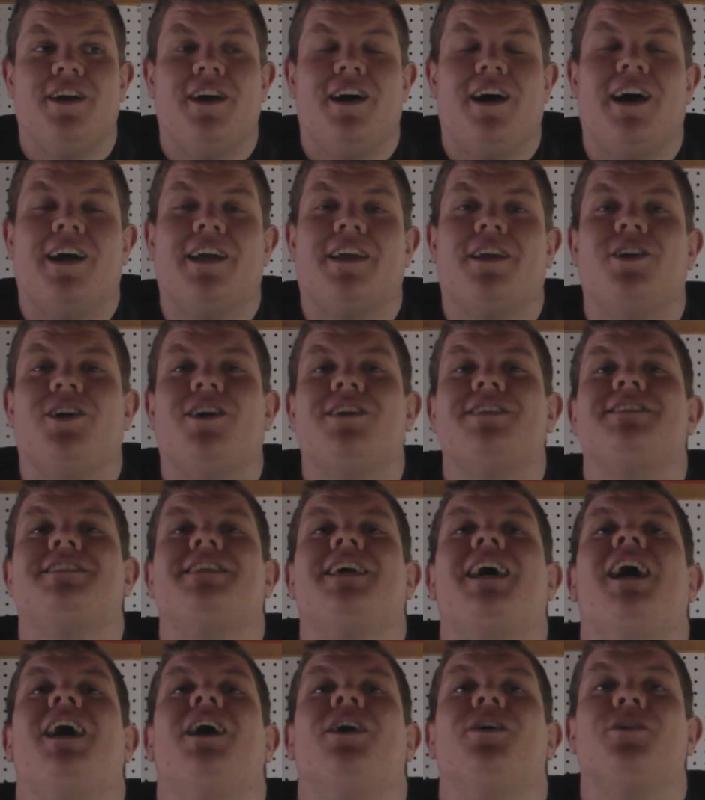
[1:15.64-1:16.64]
I cannot
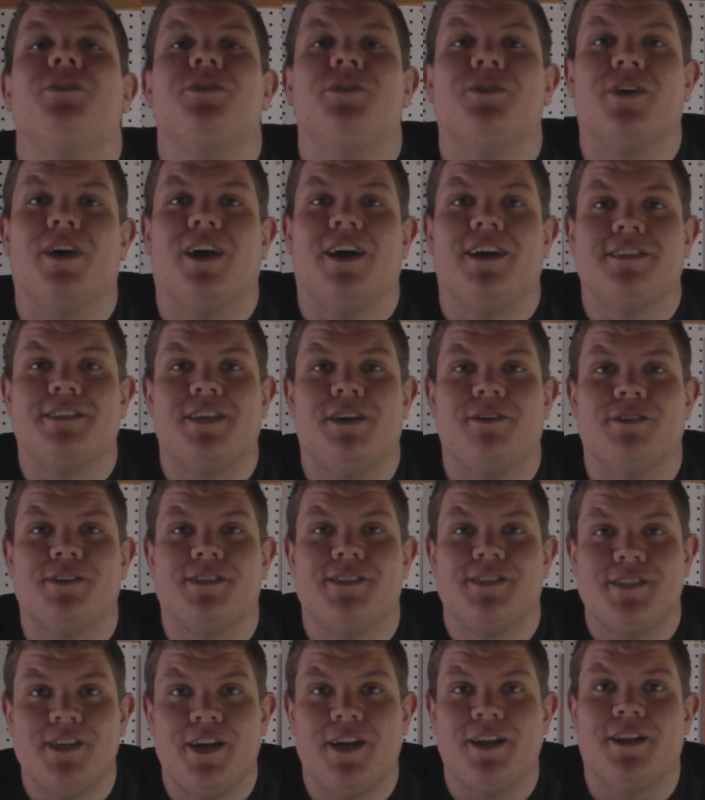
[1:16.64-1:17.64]
tell you guys how
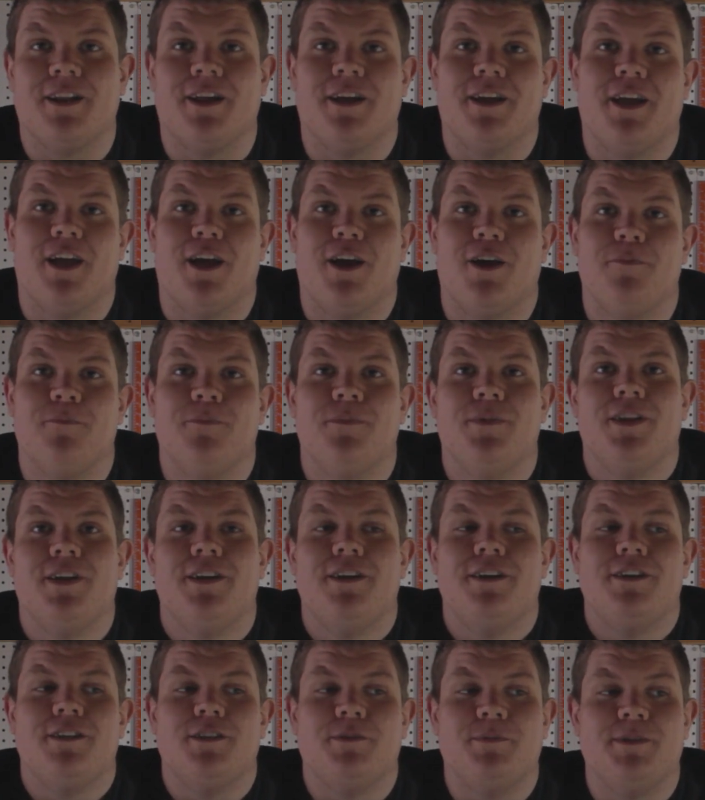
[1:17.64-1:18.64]
excited I am
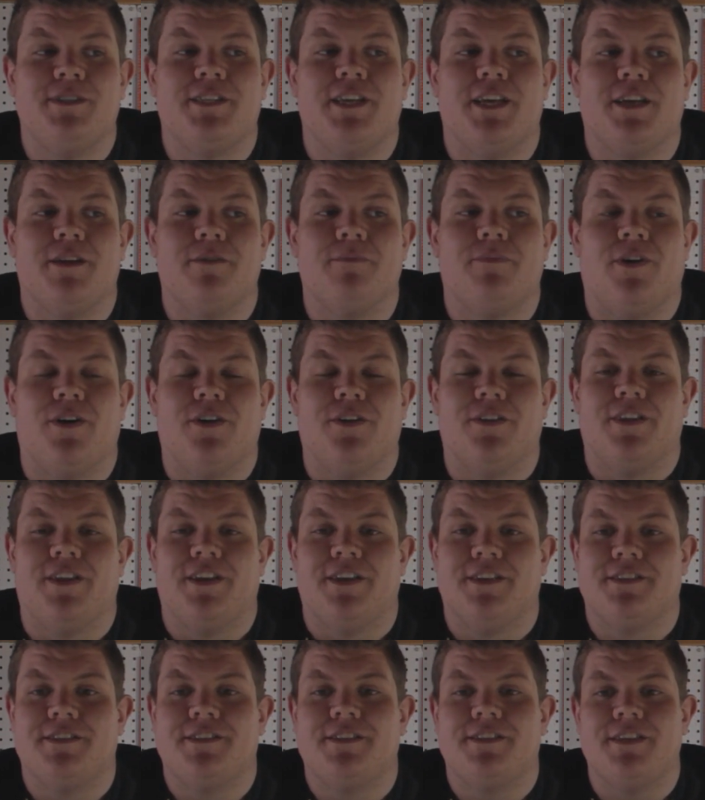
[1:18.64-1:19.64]
to be taking part in
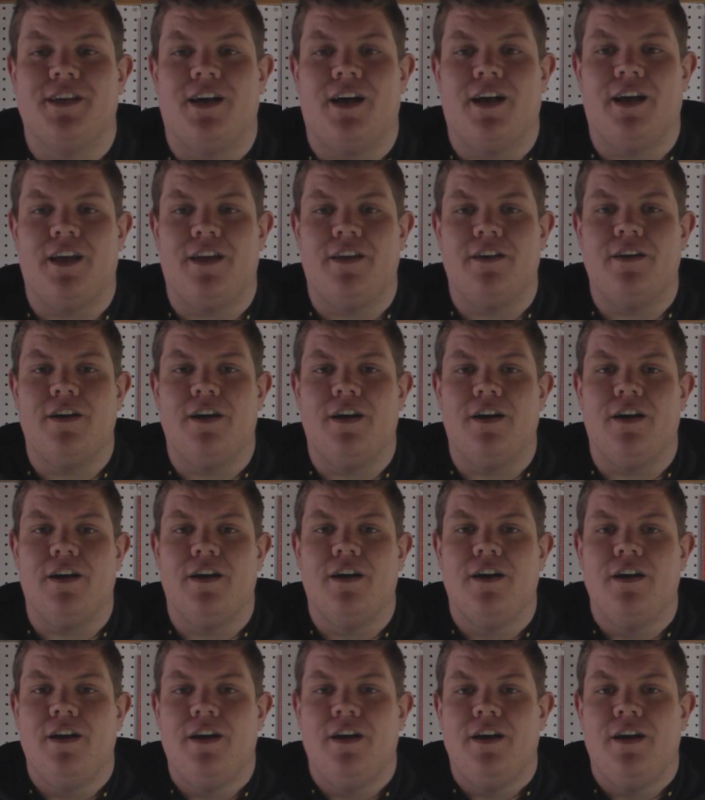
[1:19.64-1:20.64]
this. I've
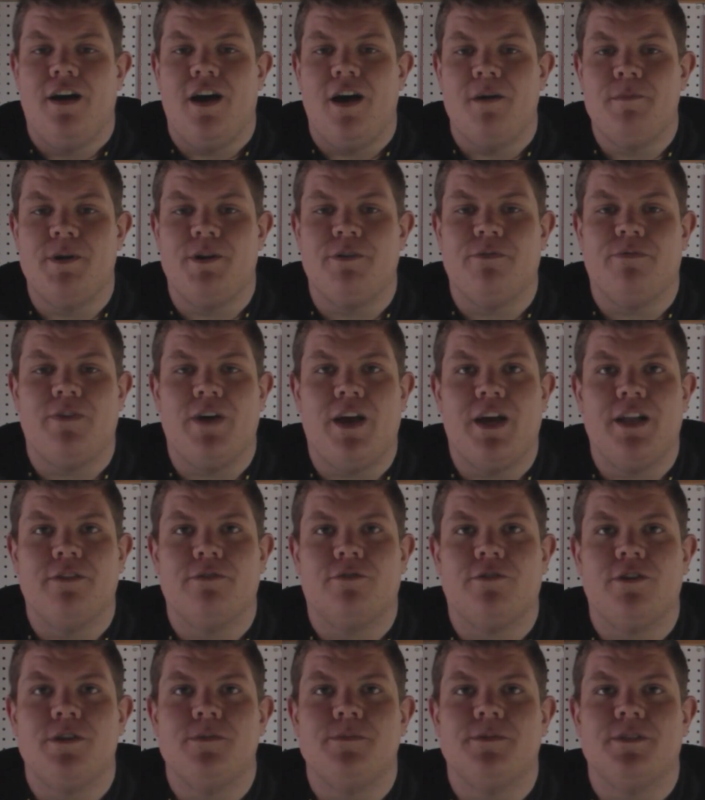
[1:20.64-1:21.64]
been a fan of
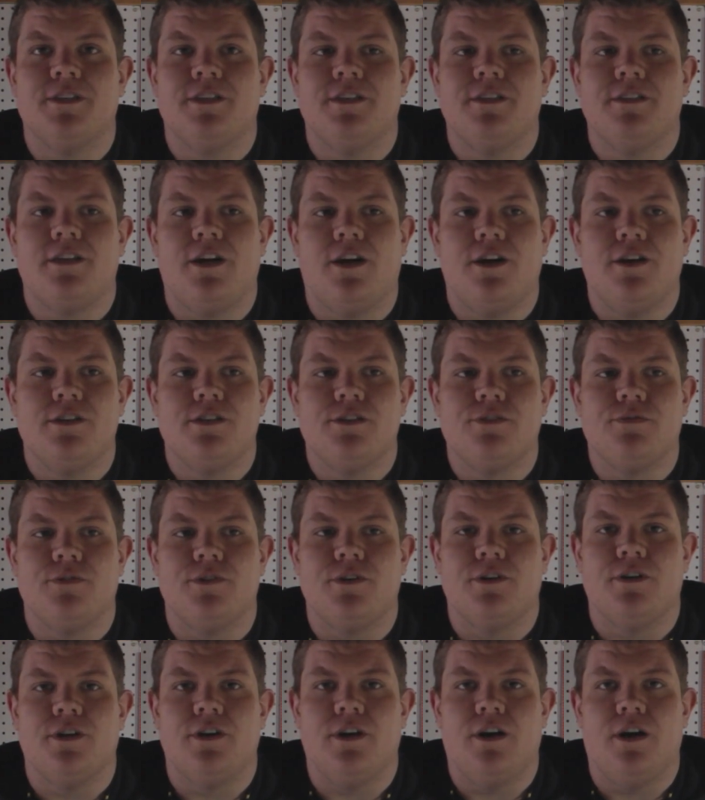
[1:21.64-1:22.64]
Crimson guitars
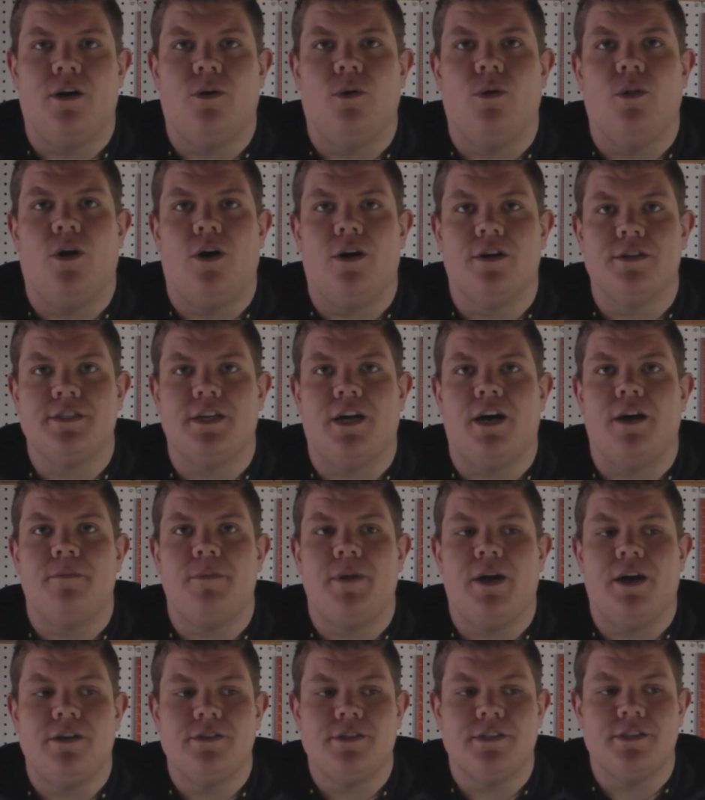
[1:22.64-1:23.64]
for a long time
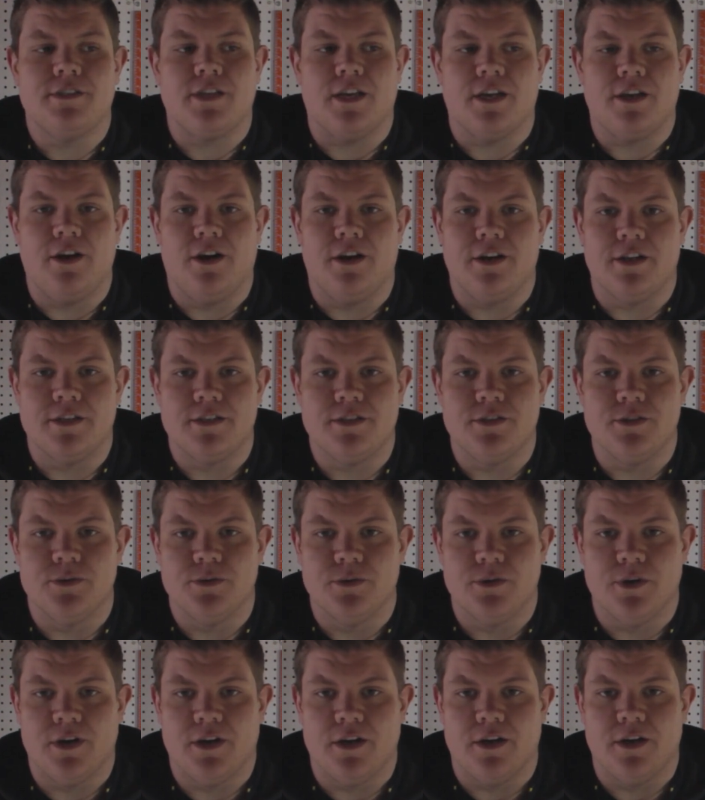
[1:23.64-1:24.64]
now, since I got
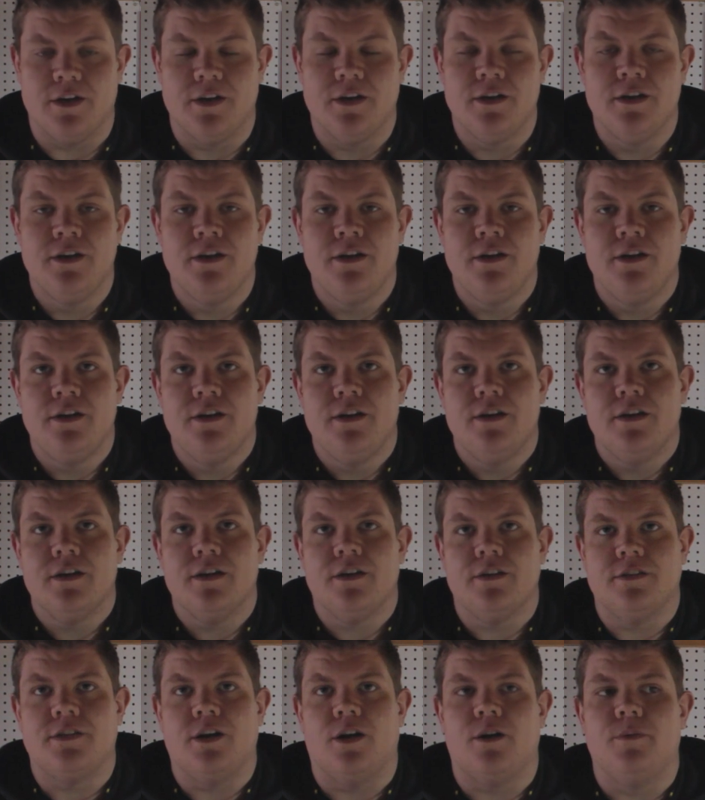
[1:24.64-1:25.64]
into
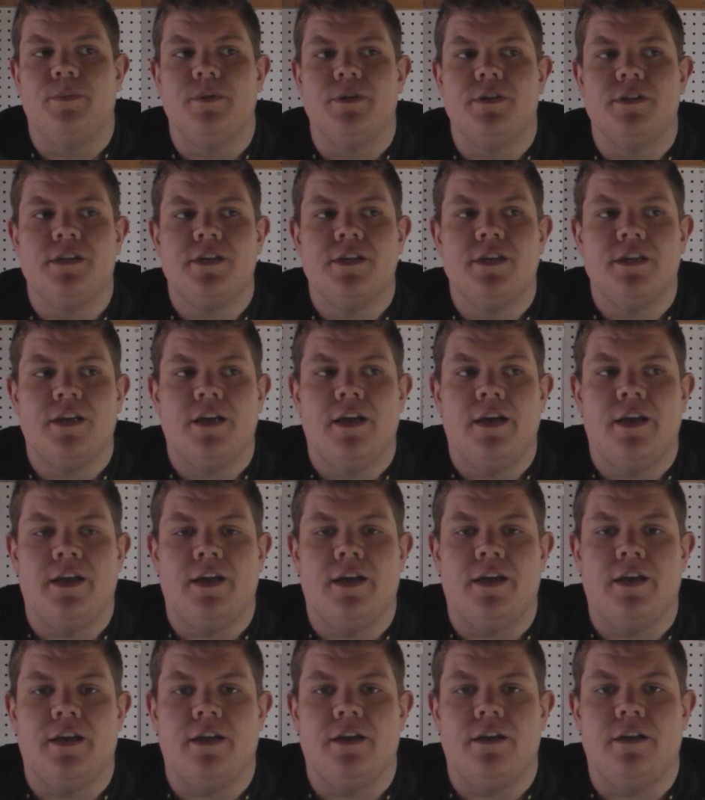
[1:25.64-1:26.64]
guitar building,
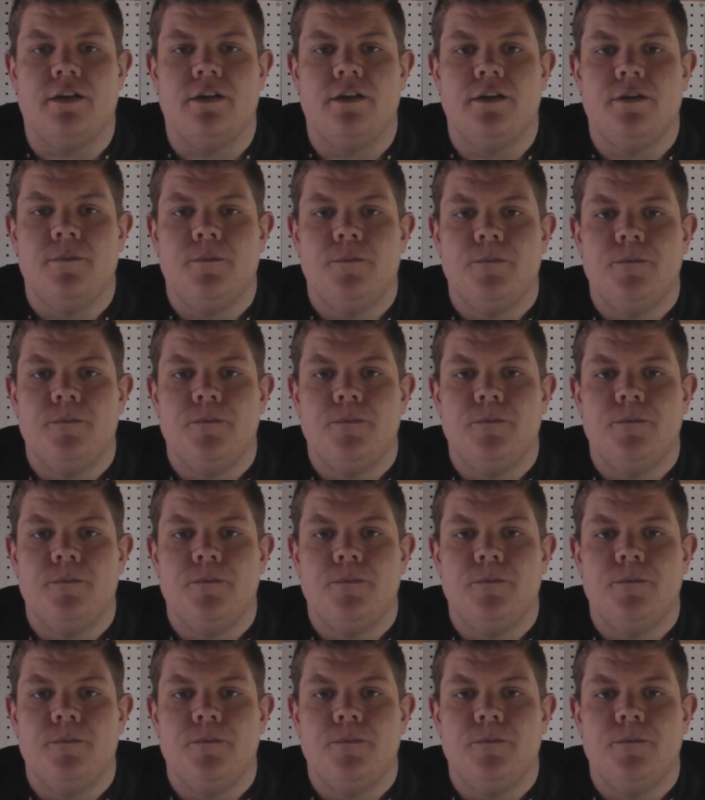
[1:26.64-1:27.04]
and